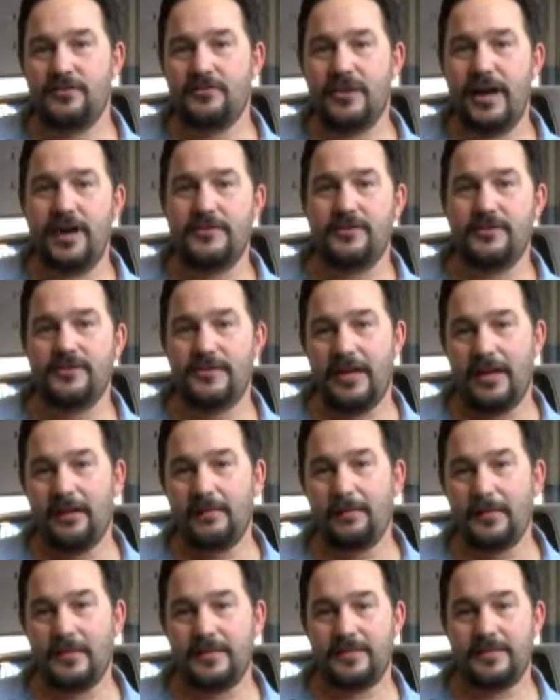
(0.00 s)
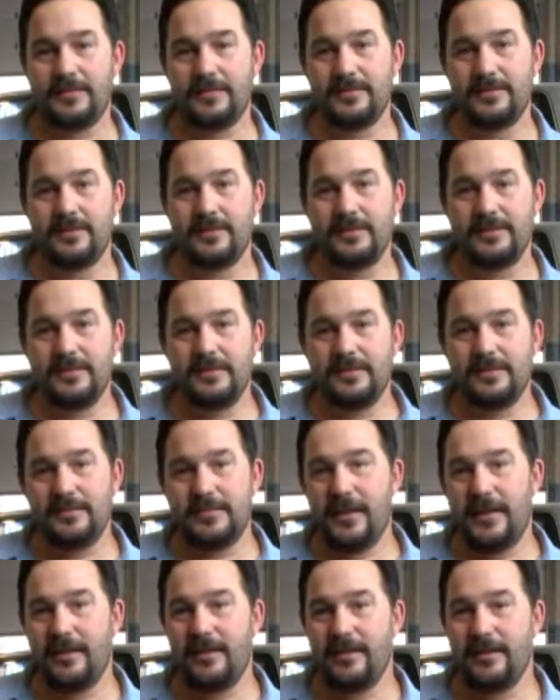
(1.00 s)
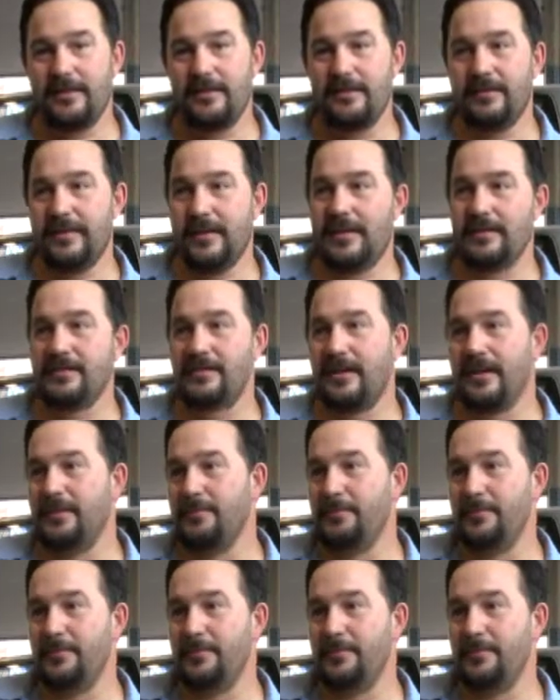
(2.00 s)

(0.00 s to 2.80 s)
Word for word: driver's helmets down there in NASCAR.